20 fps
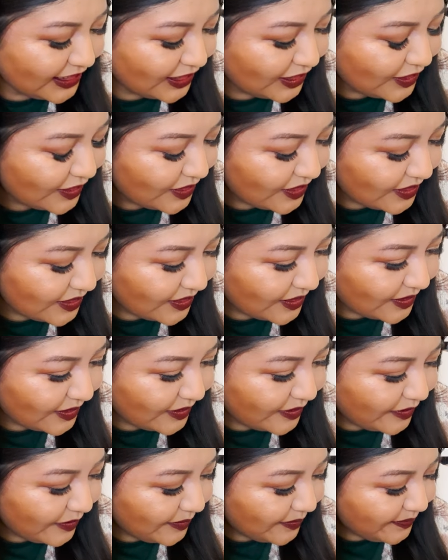
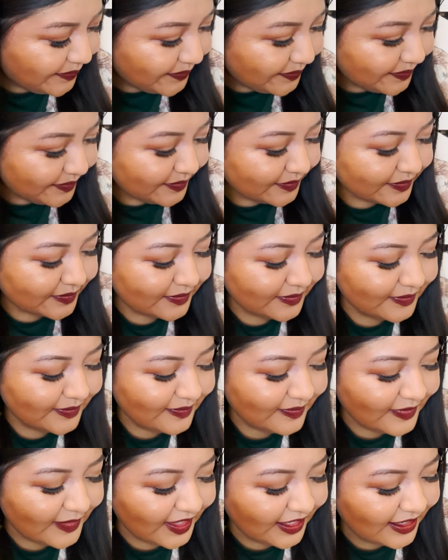So
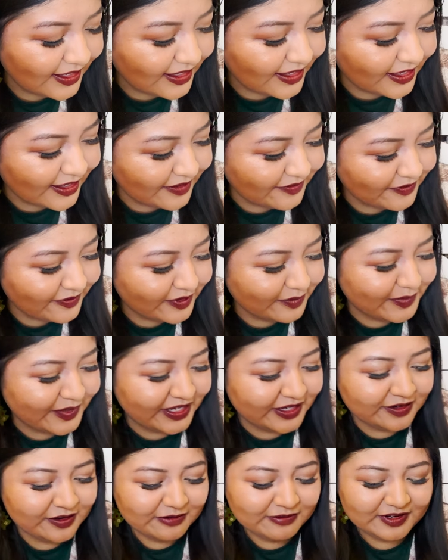um, for
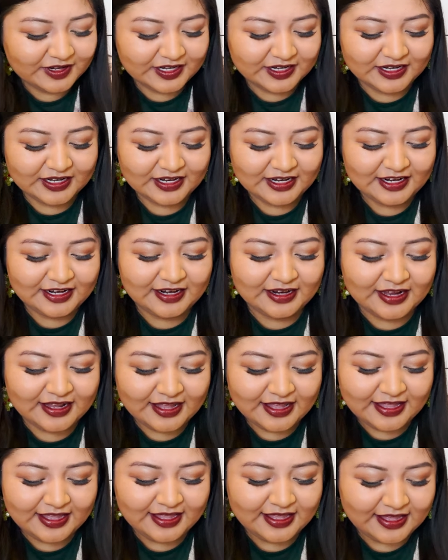my coworker,
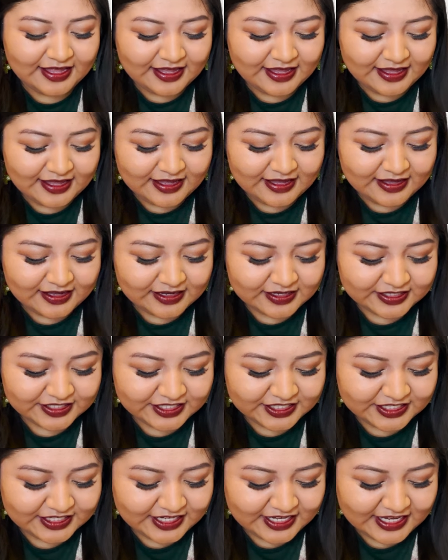
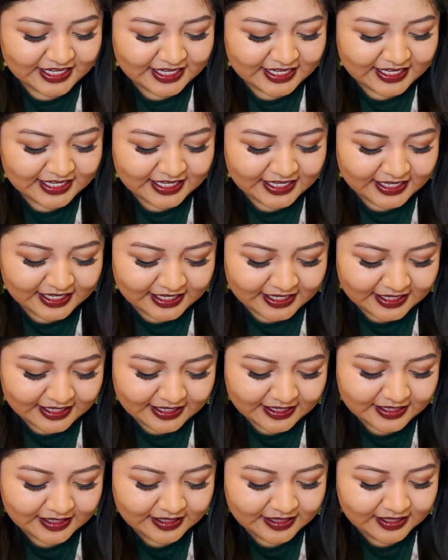she
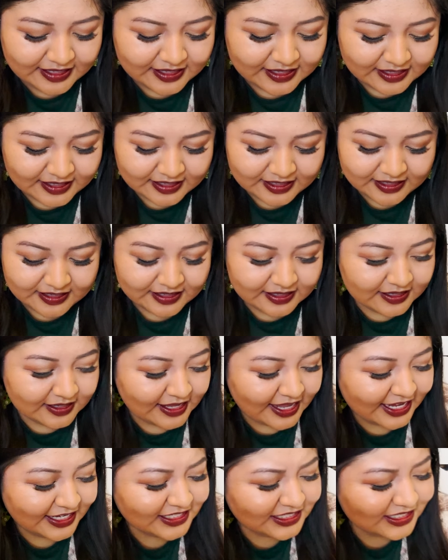
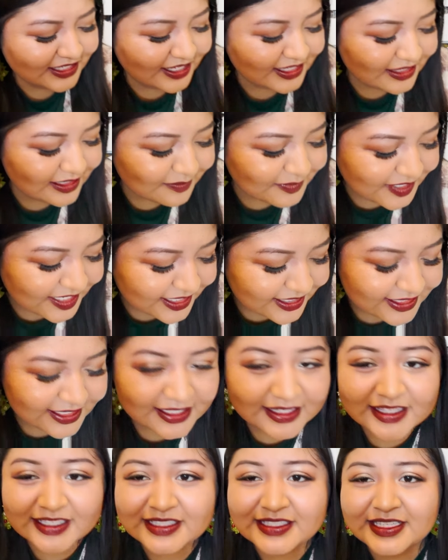I just got them kind of
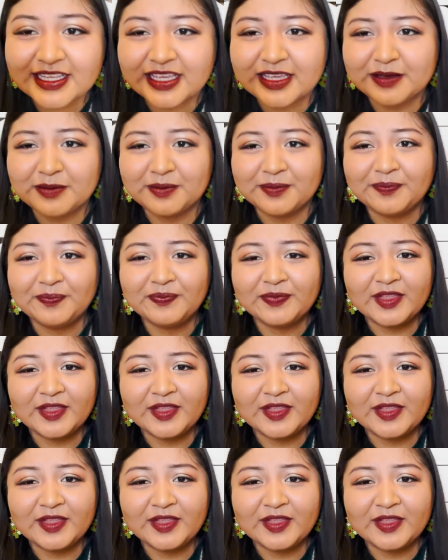like the same